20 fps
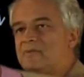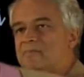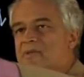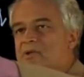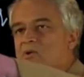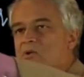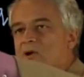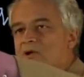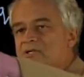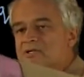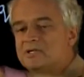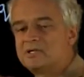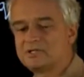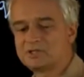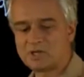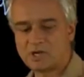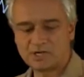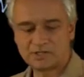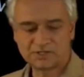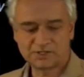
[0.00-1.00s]
from the origin to
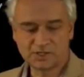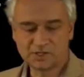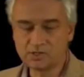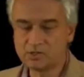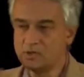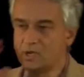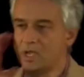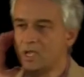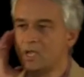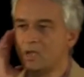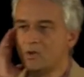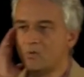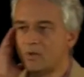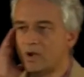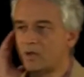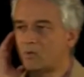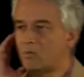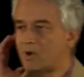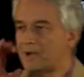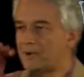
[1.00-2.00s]
charge 2.
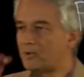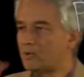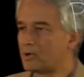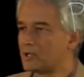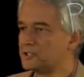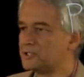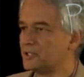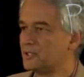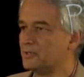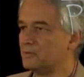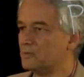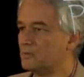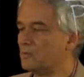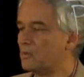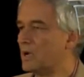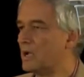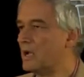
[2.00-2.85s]
Well, what origin?